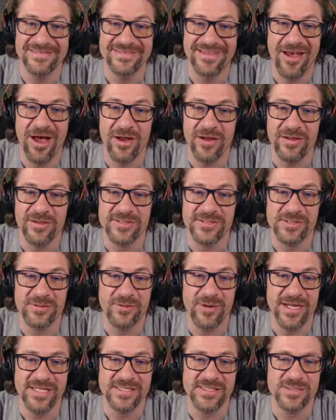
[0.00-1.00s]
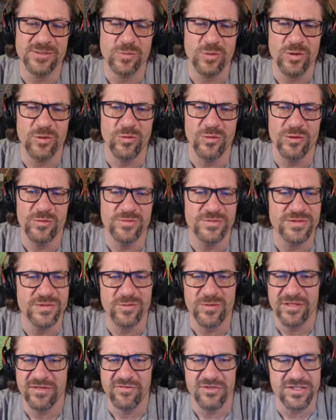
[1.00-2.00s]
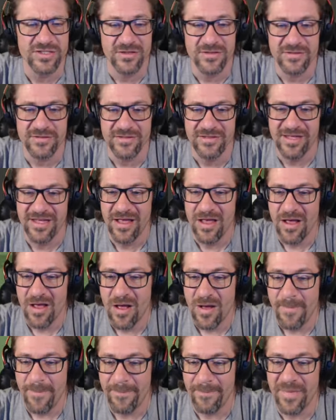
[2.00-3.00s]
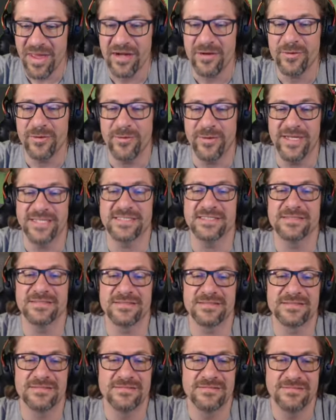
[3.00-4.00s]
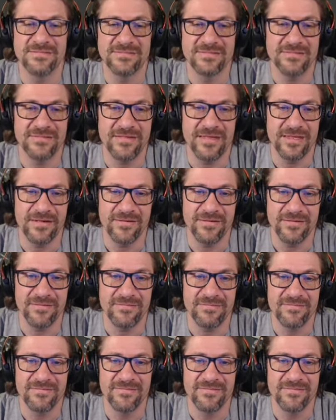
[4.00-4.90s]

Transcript: Oculus Horizons Workrooms or whatever it's called. Meta Horizons. I don't know.